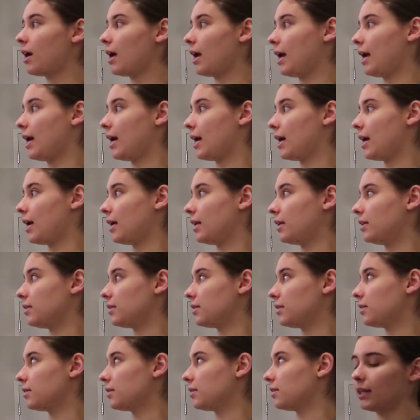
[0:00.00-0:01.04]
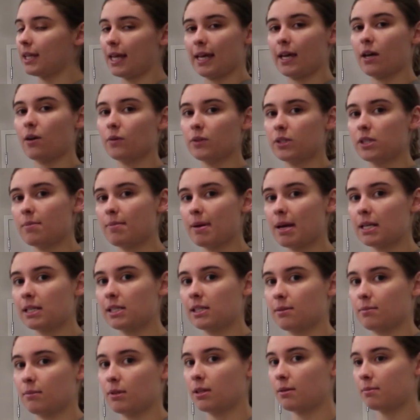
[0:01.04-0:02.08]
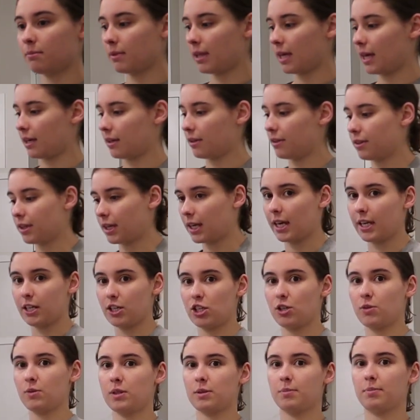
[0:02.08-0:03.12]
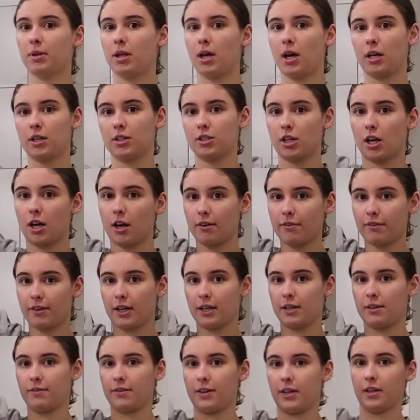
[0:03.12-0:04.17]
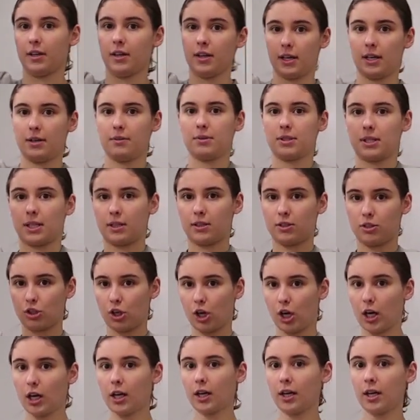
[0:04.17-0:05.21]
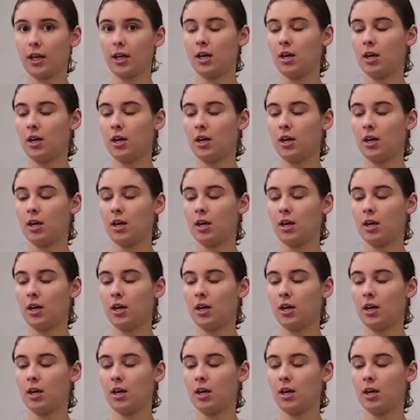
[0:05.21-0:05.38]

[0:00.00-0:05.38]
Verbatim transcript: And the layout was the best. Some of them, like the kitchen was blocked off kind of here and it was like dark,